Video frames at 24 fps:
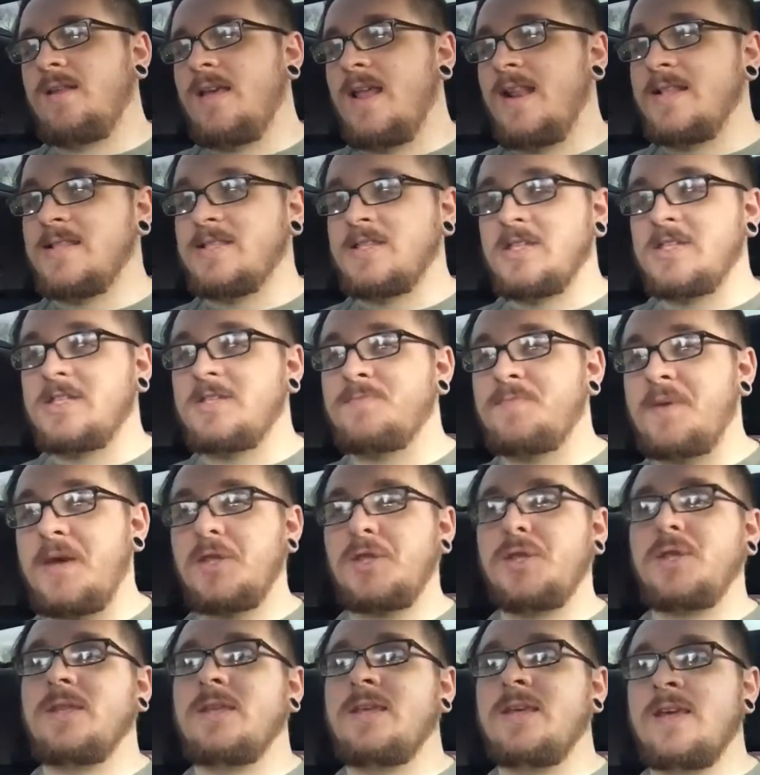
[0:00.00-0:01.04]
and it's
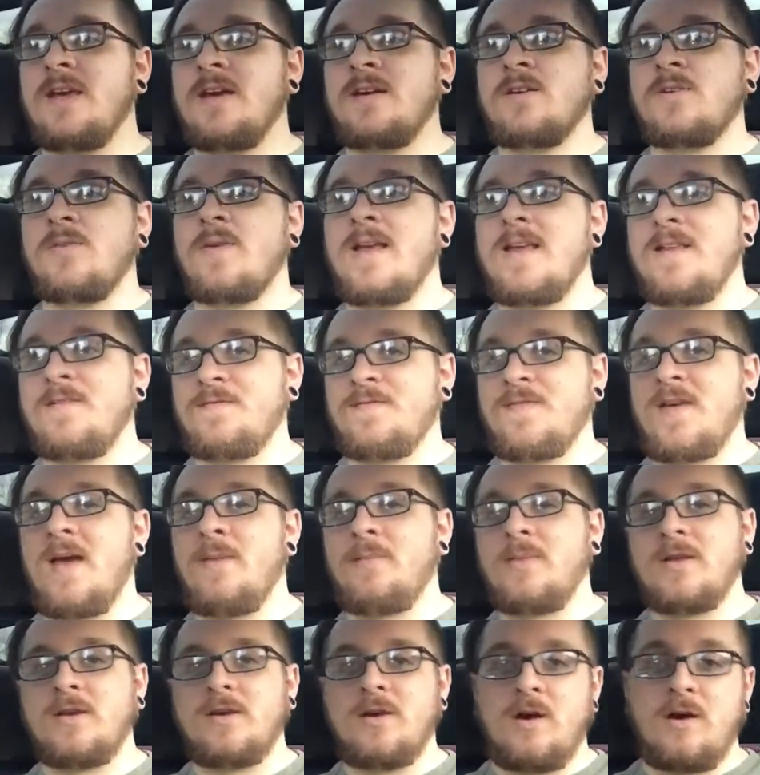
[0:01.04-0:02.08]
especially a great
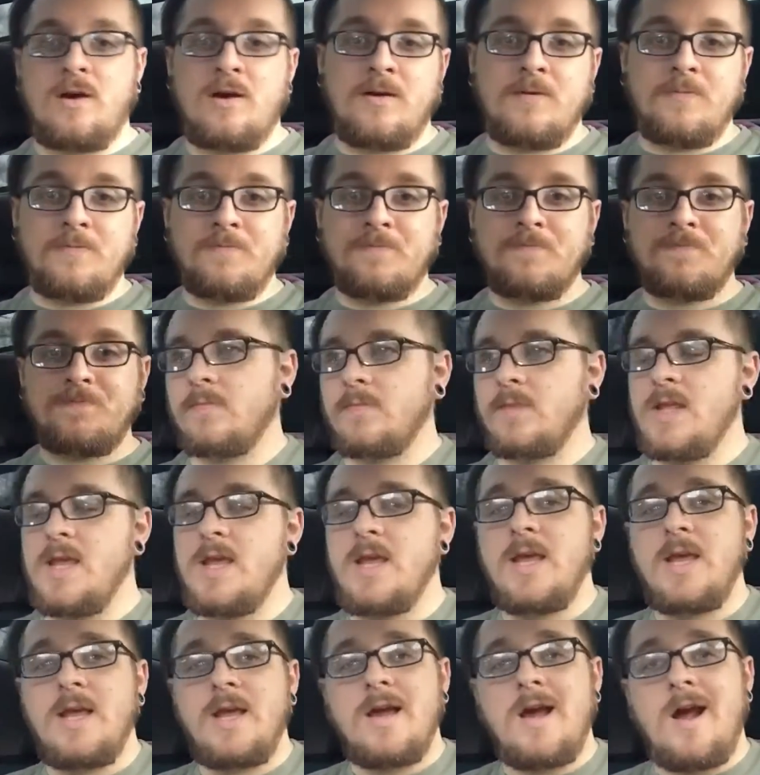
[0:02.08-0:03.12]
family car.
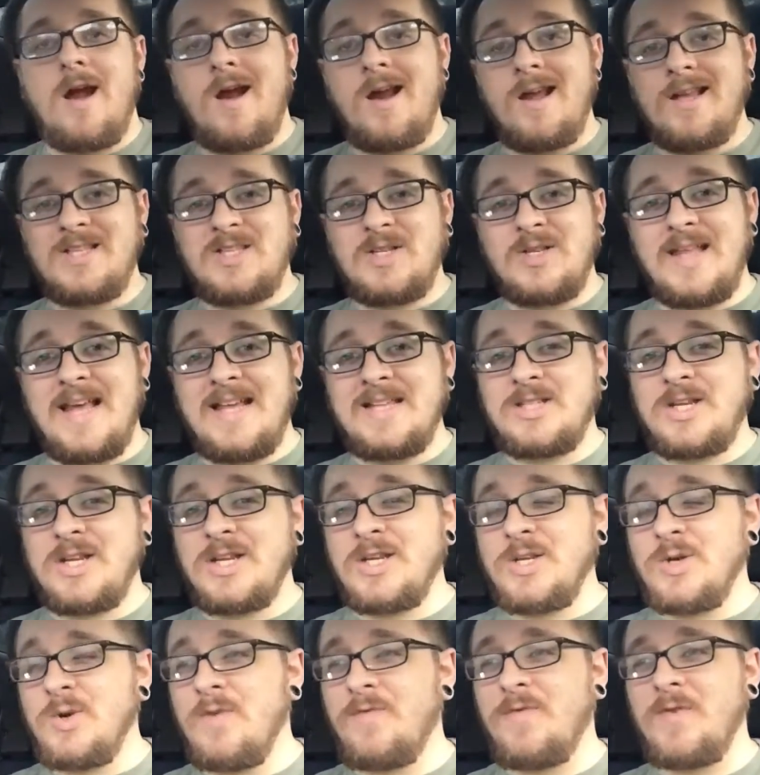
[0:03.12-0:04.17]
All right, so that's
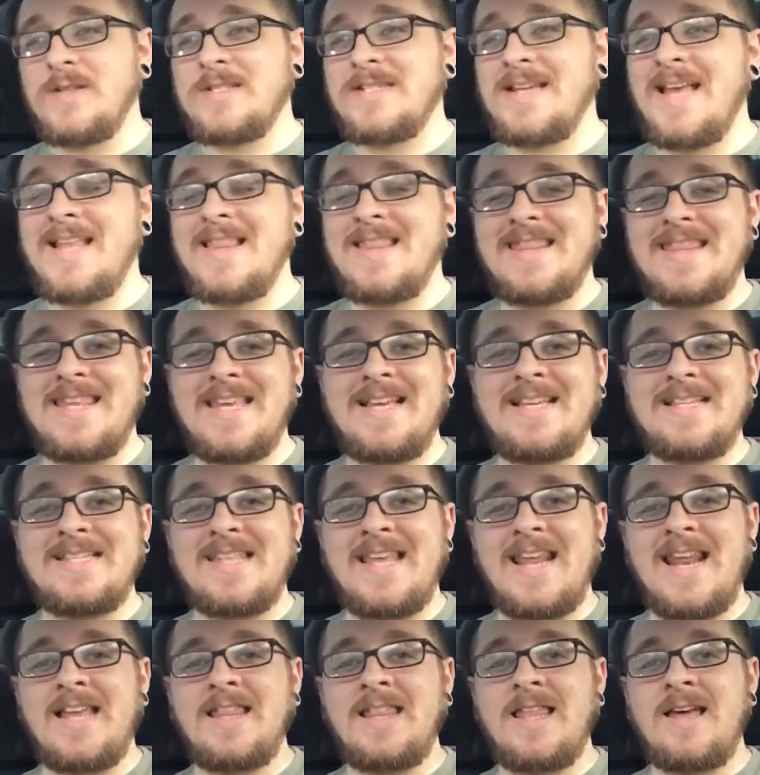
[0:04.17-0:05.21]
going to do it for 10 things
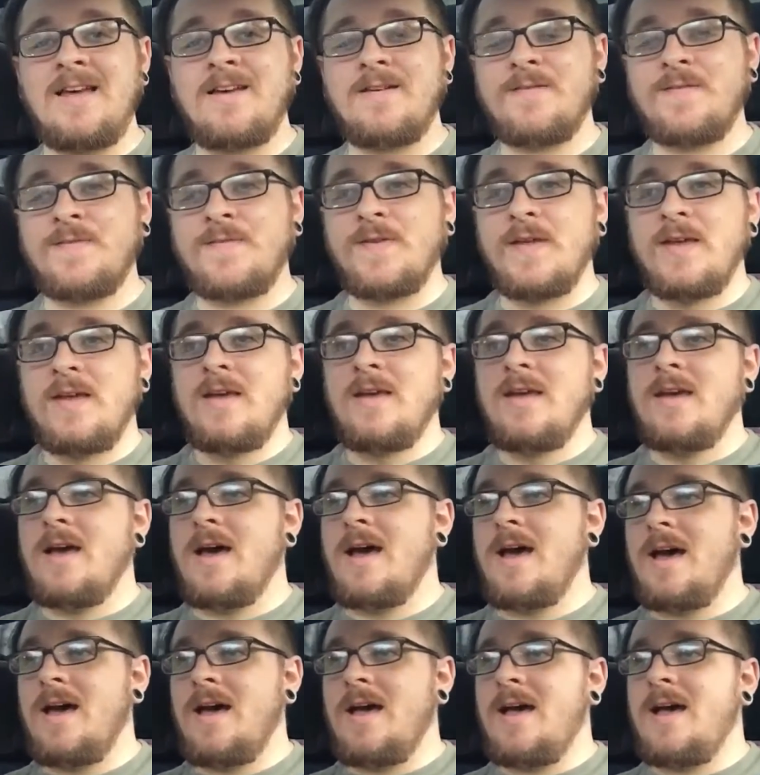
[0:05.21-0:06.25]
that I love.
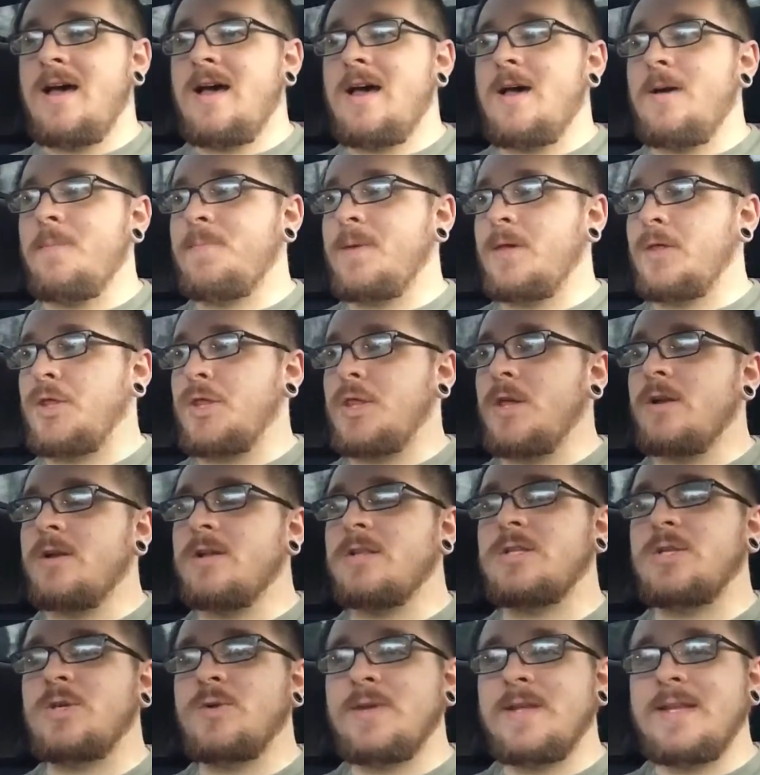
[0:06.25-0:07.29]
Be sure
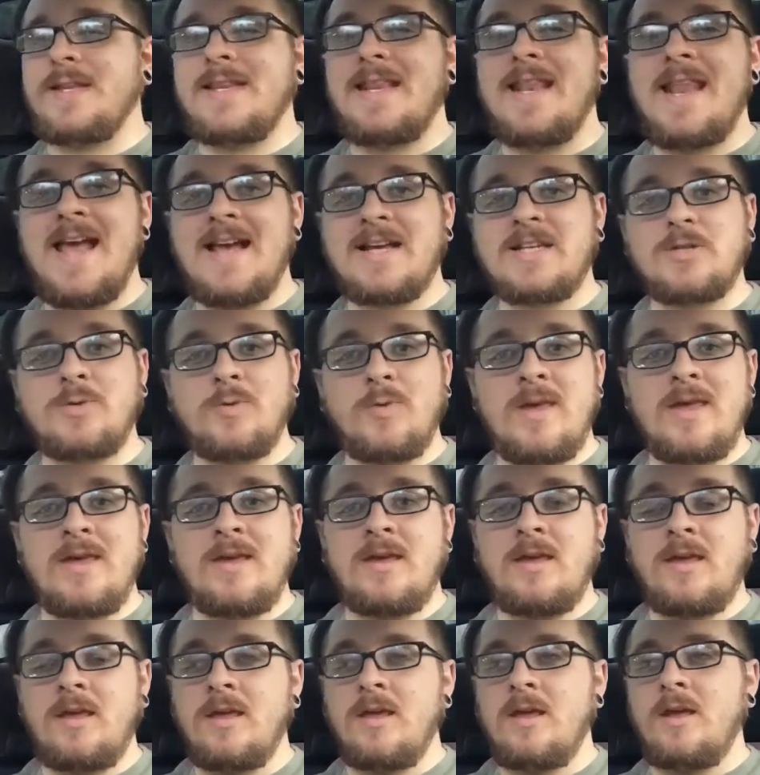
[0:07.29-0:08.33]
to tune in next
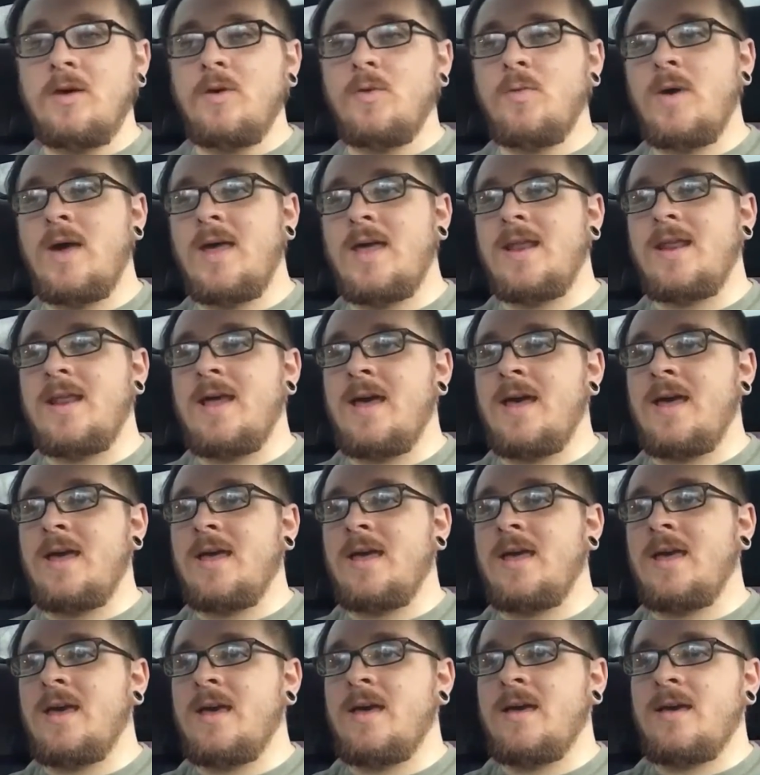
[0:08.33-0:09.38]
week when
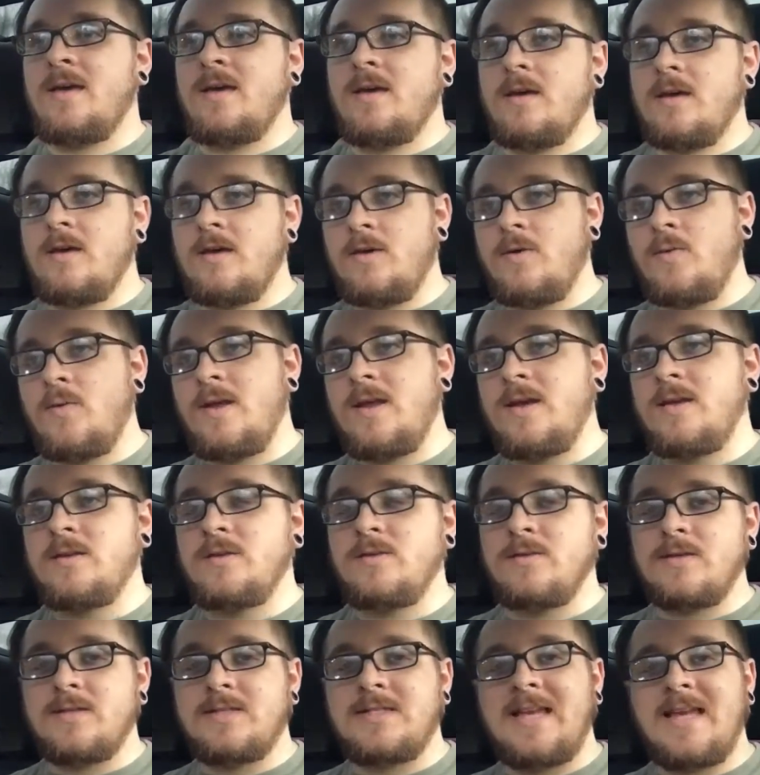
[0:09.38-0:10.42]
I
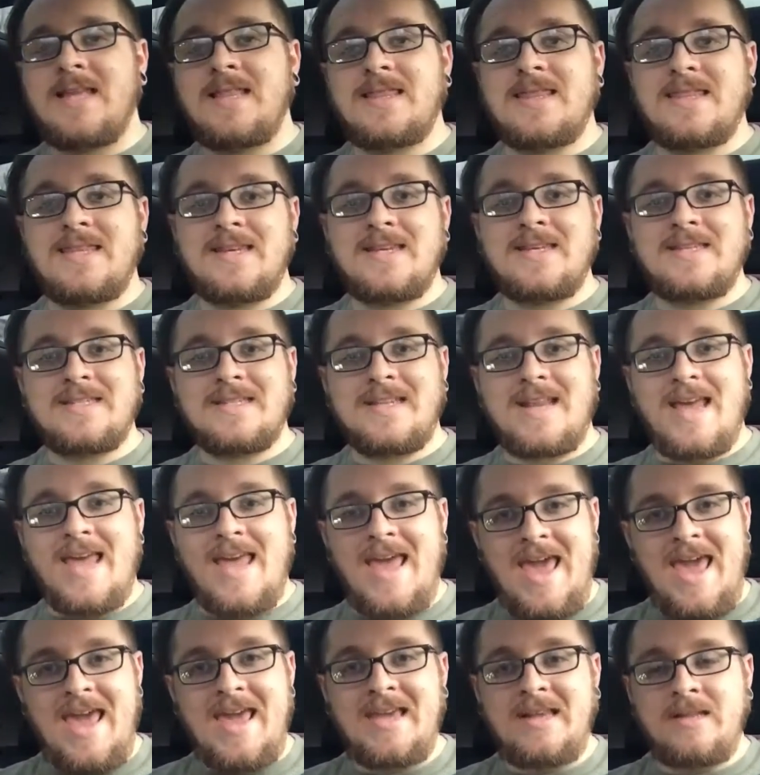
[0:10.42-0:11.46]
do the 10 things that I
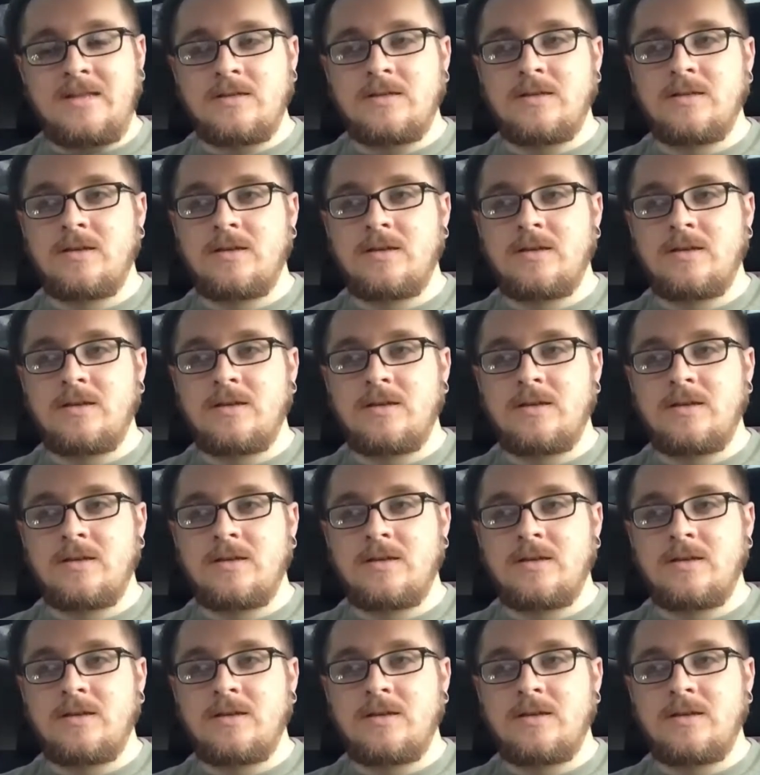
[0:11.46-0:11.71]
hate.